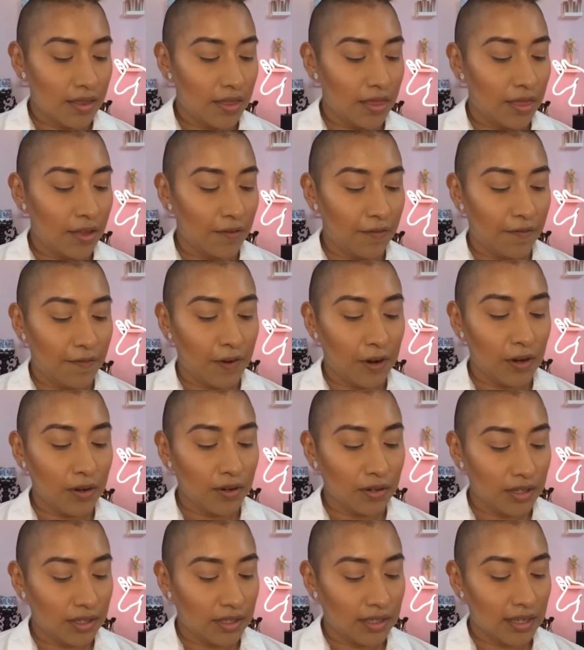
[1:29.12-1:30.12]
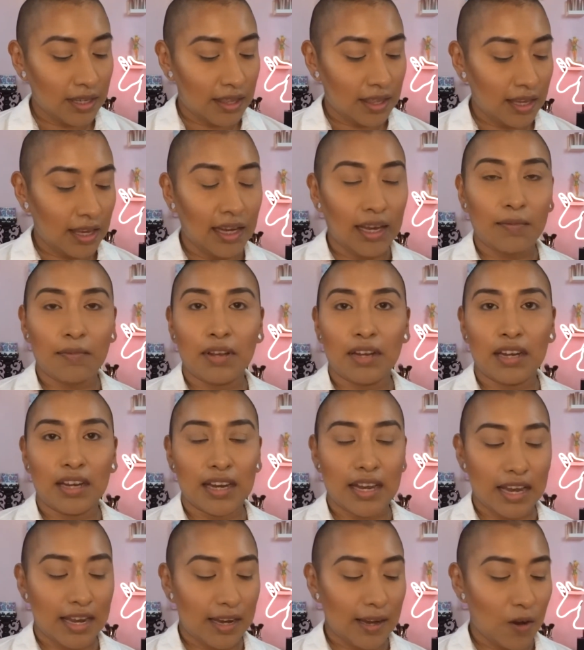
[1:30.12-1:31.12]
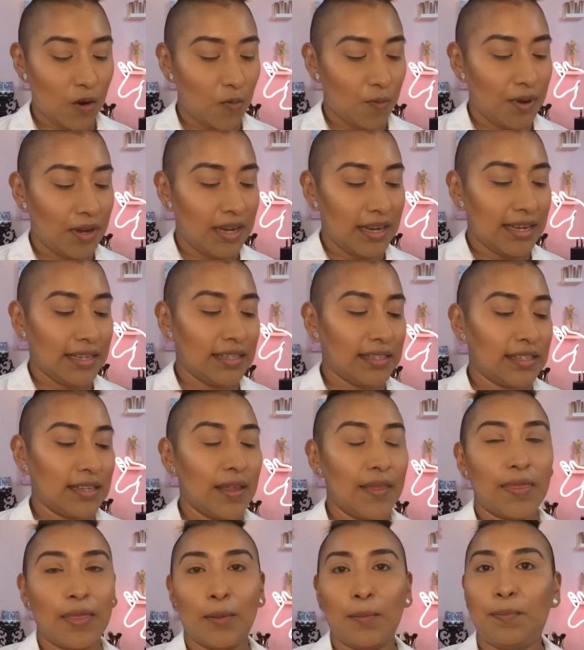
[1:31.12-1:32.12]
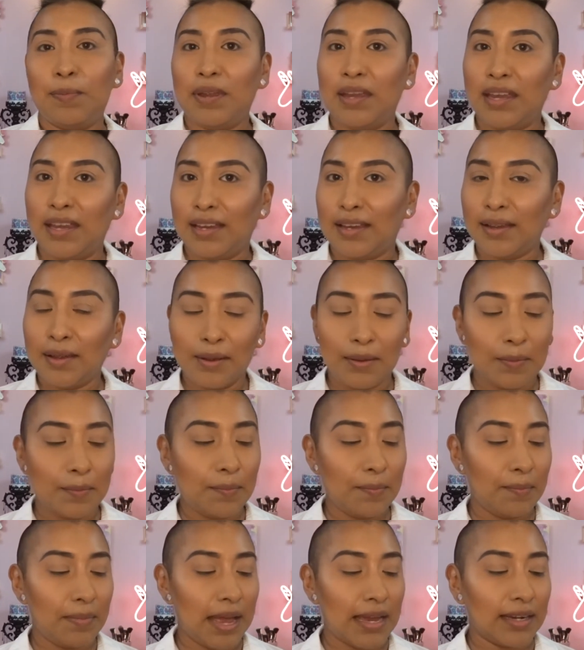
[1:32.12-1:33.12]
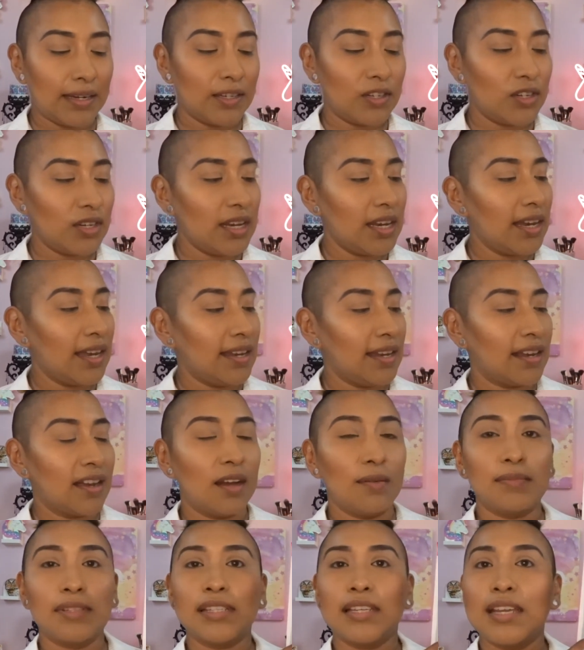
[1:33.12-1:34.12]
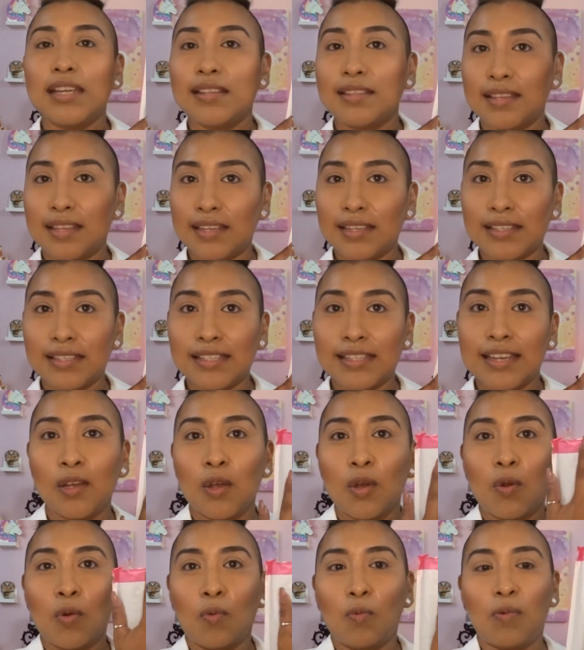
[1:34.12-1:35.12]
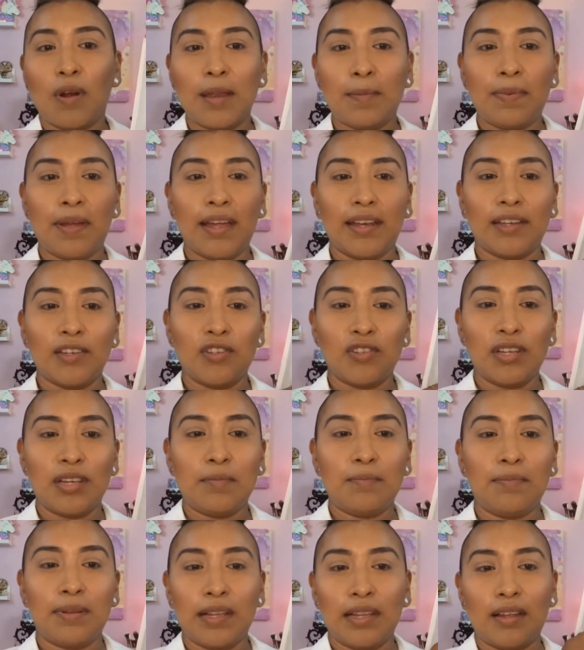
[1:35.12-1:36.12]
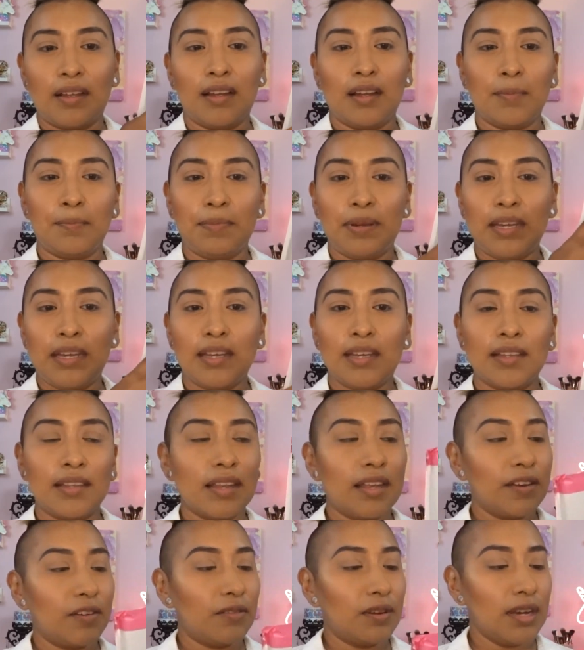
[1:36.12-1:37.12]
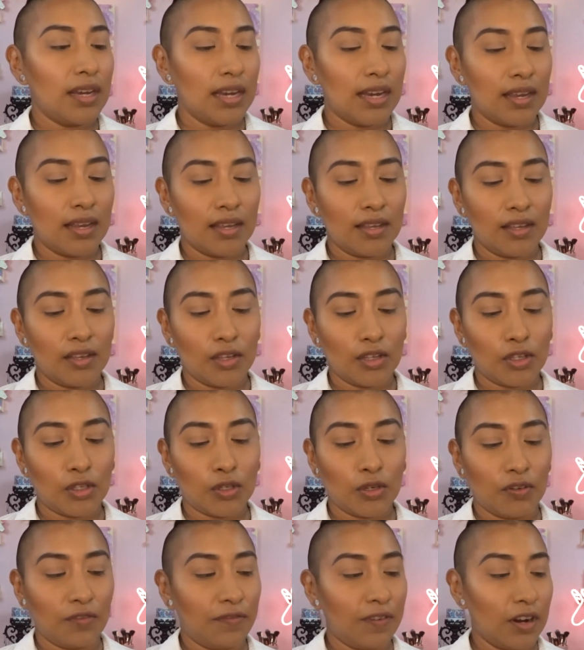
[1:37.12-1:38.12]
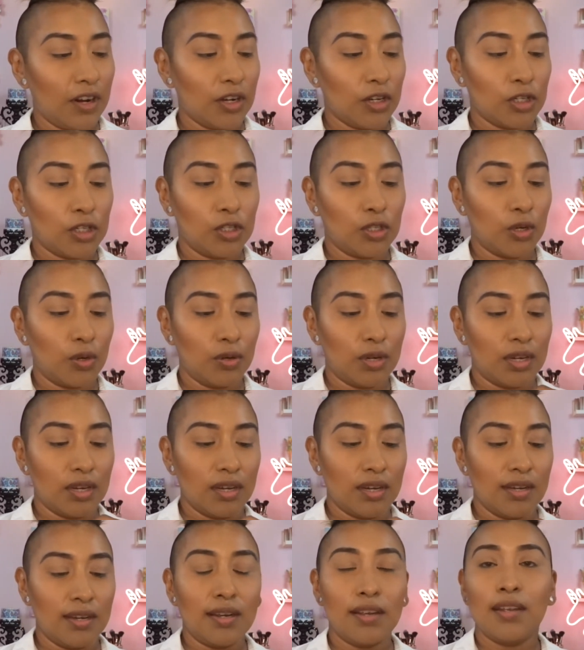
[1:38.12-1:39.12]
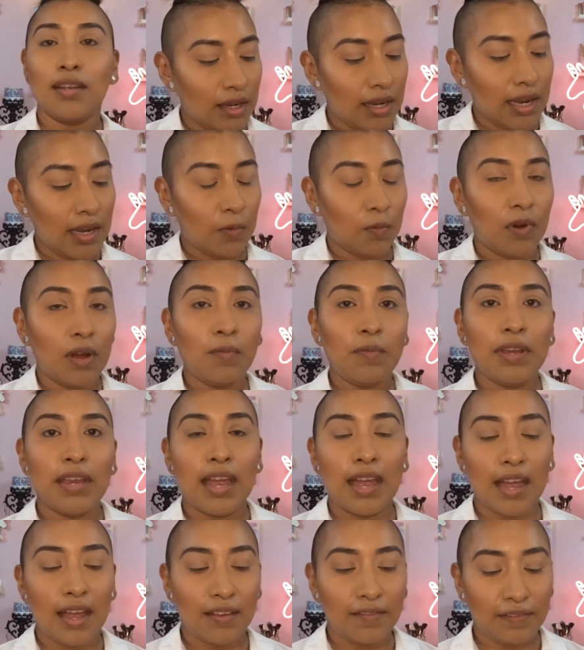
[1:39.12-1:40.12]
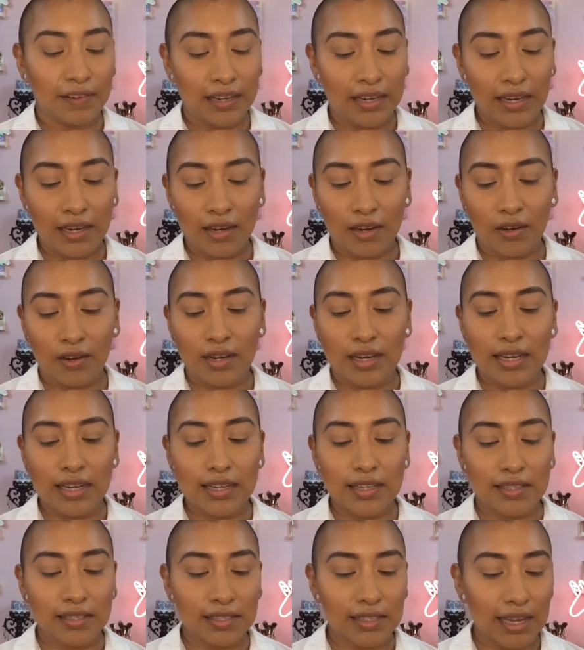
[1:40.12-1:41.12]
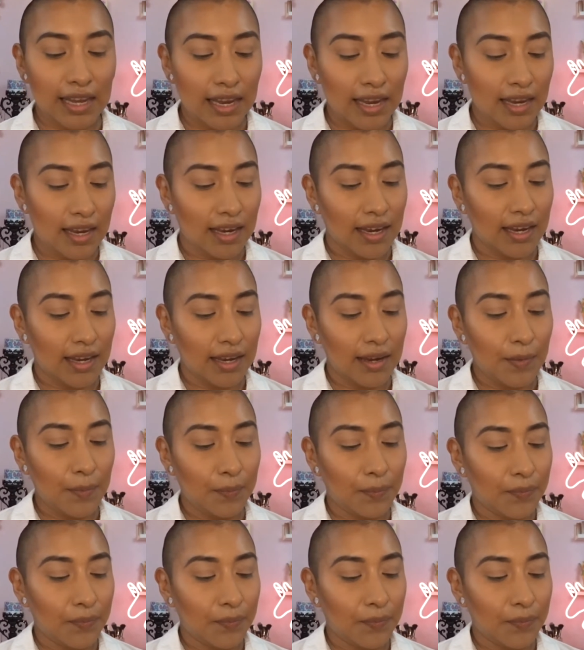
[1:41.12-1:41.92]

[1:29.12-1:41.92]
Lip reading: the first thing I'm gonna go ahead and open is the big packaging, and it comes like this: white packaging, pink lettering. So far so good. And what we have here is a